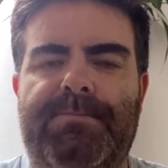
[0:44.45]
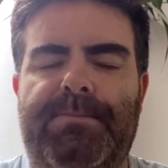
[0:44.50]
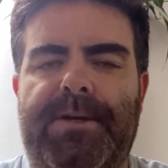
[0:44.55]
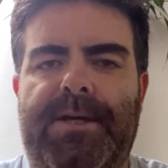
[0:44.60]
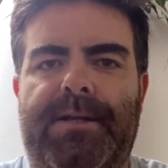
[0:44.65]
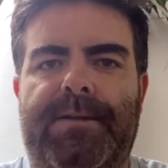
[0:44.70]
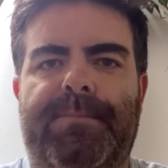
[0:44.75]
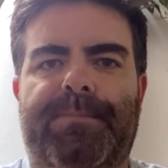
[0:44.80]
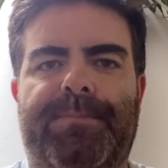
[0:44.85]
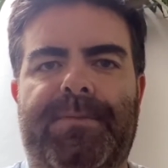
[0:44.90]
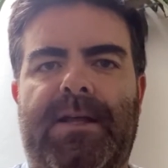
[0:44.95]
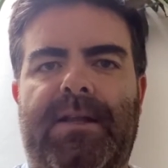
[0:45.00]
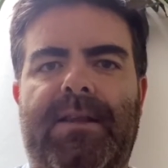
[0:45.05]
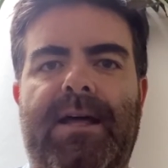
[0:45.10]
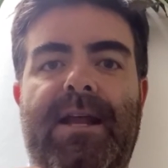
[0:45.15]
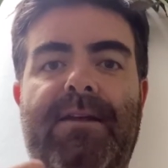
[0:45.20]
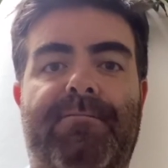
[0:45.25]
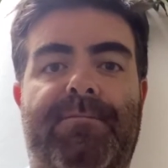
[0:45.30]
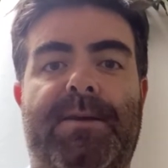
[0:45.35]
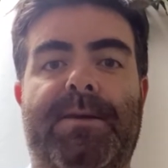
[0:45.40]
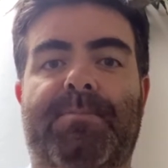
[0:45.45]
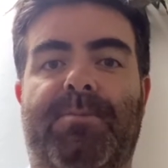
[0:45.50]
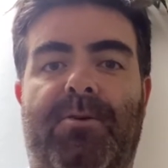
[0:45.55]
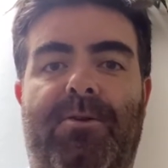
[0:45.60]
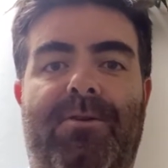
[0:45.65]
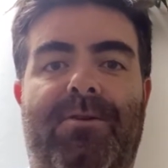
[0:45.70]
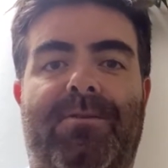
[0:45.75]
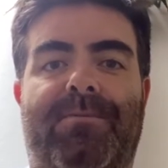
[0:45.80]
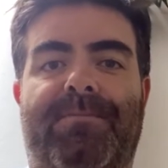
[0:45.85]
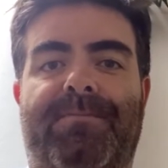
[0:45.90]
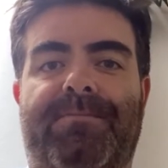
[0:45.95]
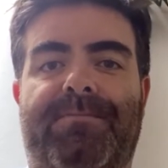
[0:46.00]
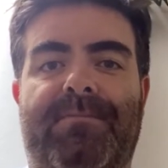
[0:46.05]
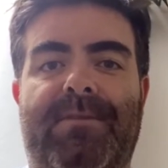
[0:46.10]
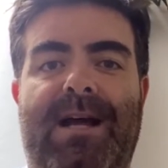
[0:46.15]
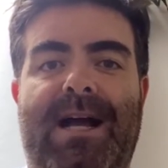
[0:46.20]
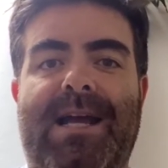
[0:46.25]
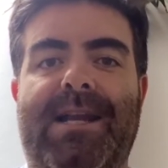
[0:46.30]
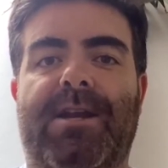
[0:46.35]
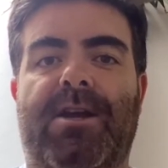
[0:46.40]
but a lot of people
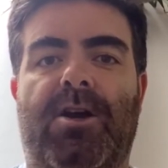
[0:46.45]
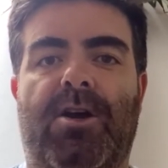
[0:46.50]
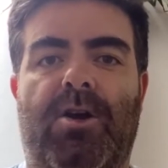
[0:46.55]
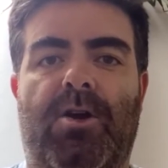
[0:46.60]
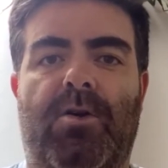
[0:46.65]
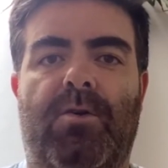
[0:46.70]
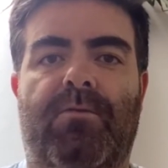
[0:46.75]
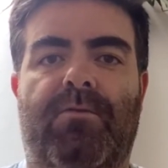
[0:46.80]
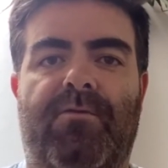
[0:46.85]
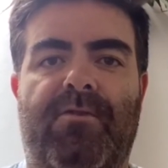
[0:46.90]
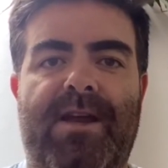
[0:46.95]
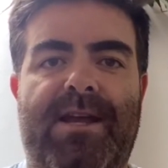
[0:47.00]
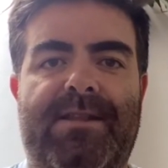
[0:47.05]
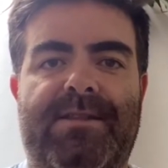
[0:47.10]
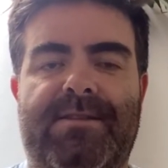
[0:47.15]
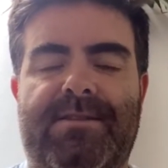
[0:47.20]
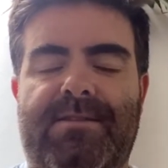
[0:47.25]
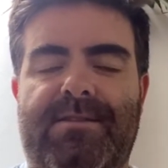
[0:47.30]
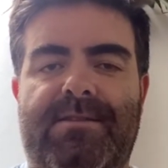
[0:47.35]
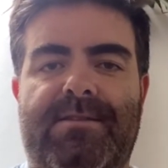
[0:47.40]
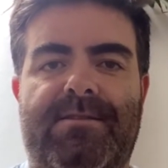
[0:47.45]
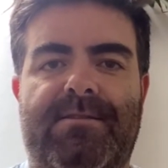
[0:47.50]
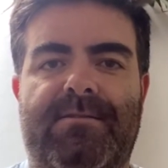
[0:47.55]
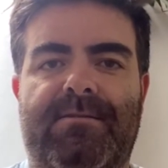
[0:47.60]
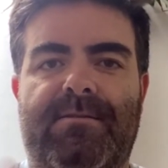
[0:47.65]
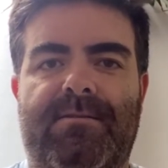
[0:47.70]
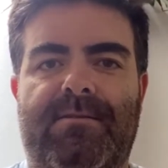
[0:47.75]
I know, friends